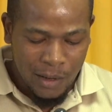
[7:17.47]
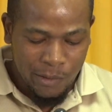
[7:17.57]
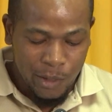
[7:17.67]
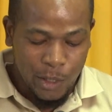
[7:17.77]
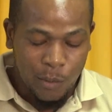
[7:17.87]

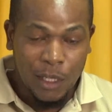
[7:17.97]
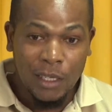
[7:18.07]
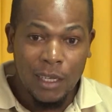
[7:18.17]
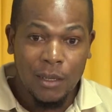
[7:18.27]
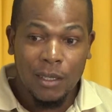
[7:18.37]
For
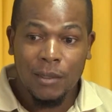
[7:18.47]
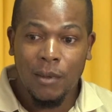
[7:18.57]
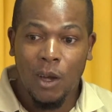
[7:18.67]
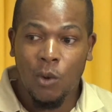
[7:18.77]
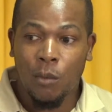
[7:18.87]
Dominica,
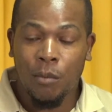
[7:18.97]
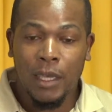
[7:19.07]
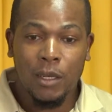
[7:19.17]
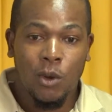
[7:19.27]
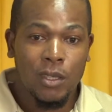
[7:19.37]
our
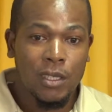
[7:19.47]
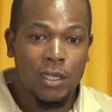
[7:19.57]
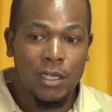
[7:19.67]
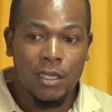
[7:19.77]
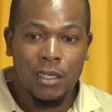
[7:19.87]
main
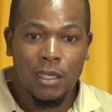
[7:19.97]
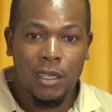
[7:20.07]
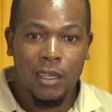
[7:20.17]
concern